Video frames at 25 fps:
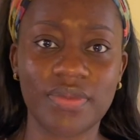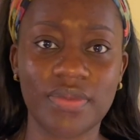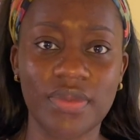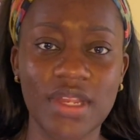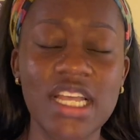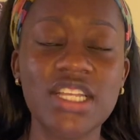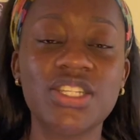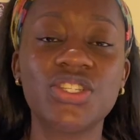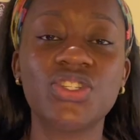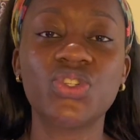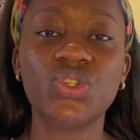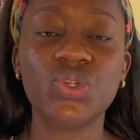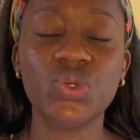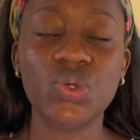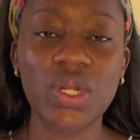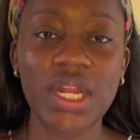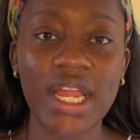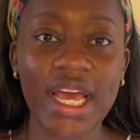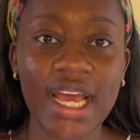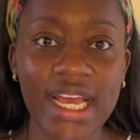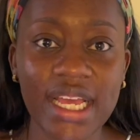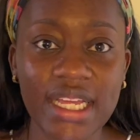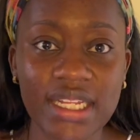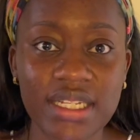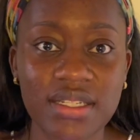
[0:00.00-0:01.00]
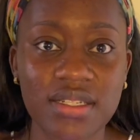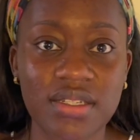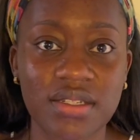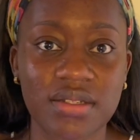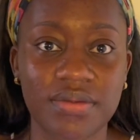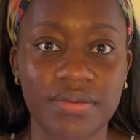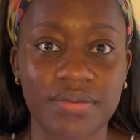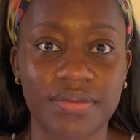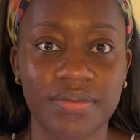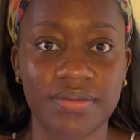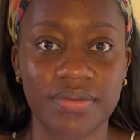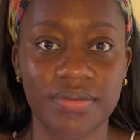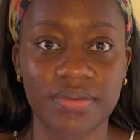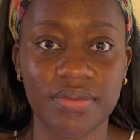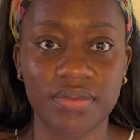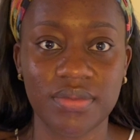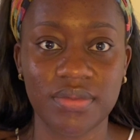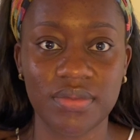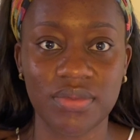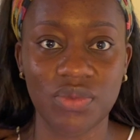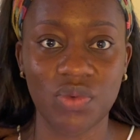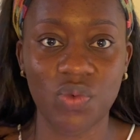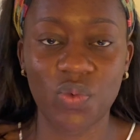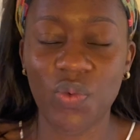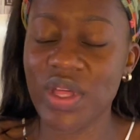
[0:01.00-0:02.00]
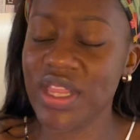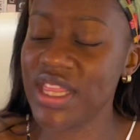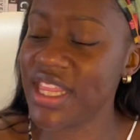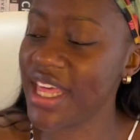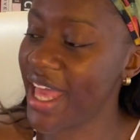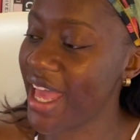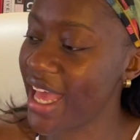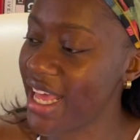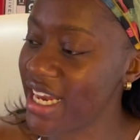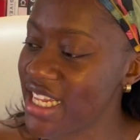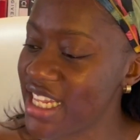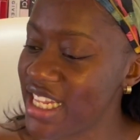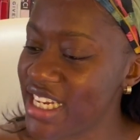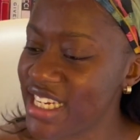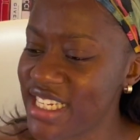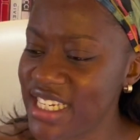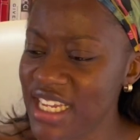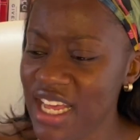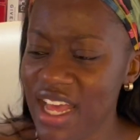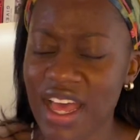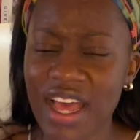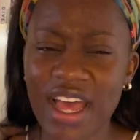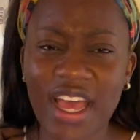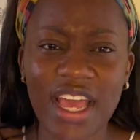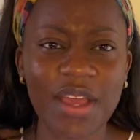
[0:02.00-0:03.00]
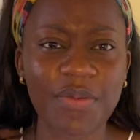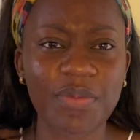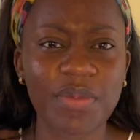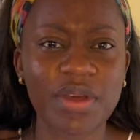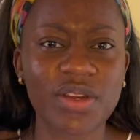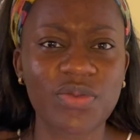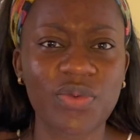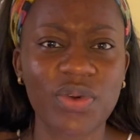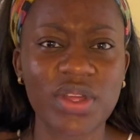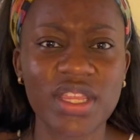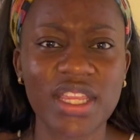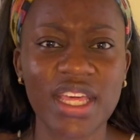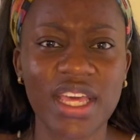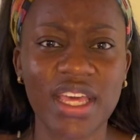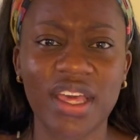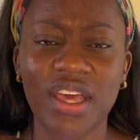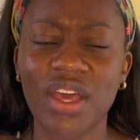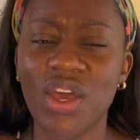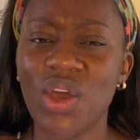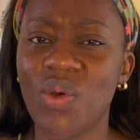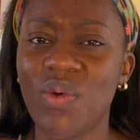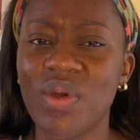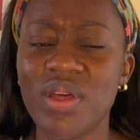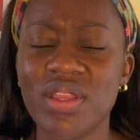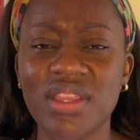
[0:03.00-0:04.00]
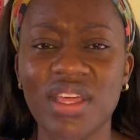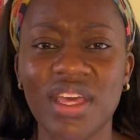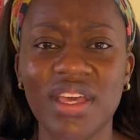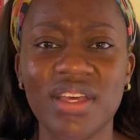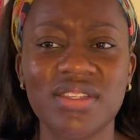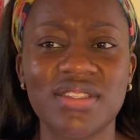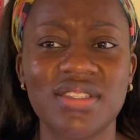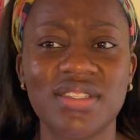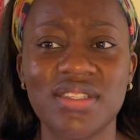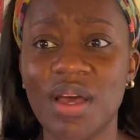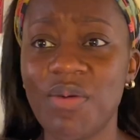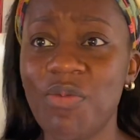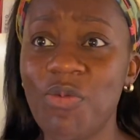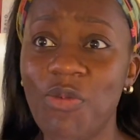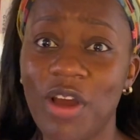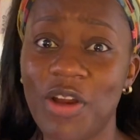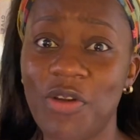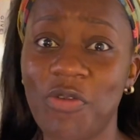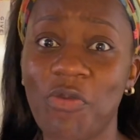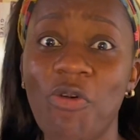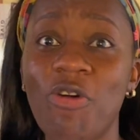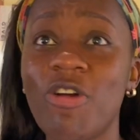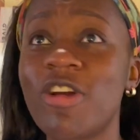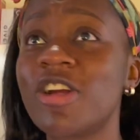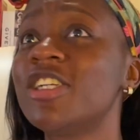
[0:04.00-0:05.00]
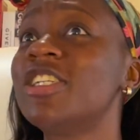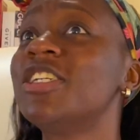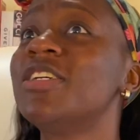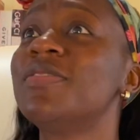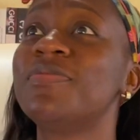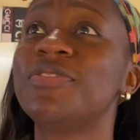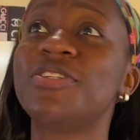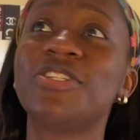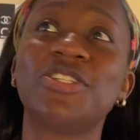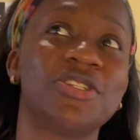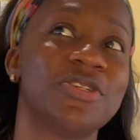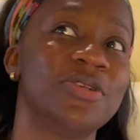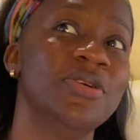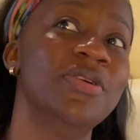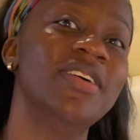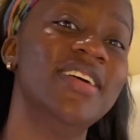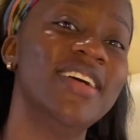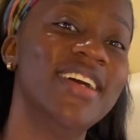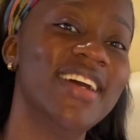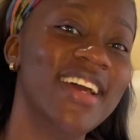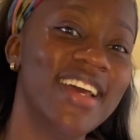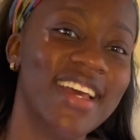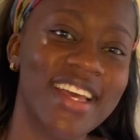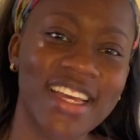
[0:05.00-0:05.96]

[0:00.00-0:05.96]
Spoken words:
It's too late. When they had the time and when they somewhat worshipped you,